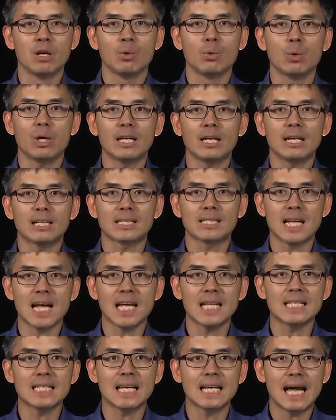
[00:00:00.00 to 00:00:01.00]
We can
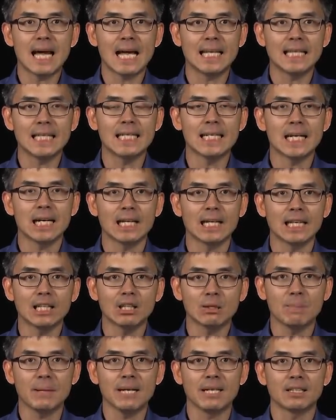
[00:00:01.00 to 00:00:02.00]
extend that idea a
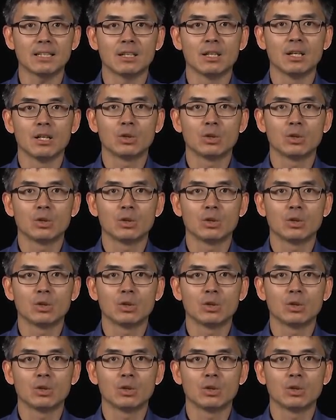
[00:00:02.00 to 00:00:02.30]
little bit